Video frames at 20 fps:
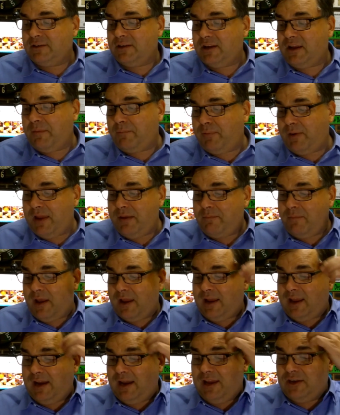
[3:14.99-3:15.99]
To complete my
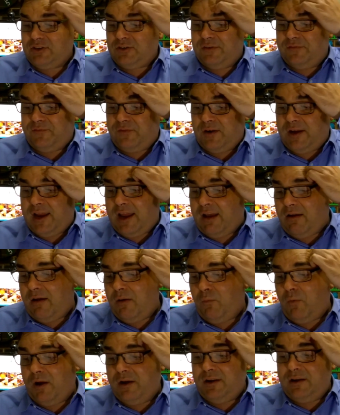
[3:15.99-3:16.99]
collection for now, I
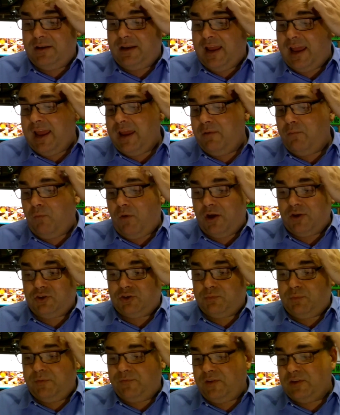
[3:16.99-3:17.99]
wanted a
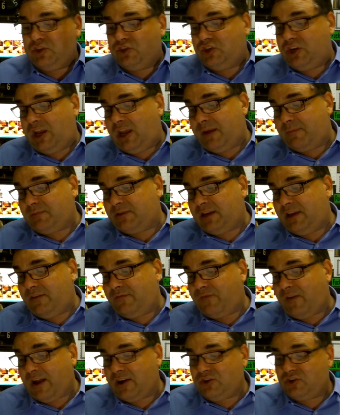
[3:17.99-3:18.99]
watch with a
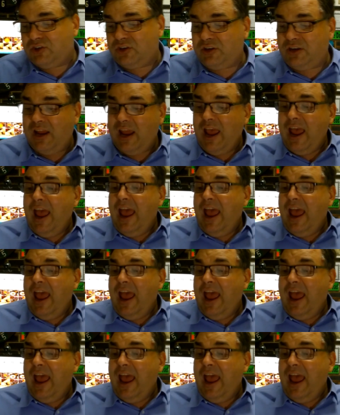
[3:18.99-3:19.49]
GMT function.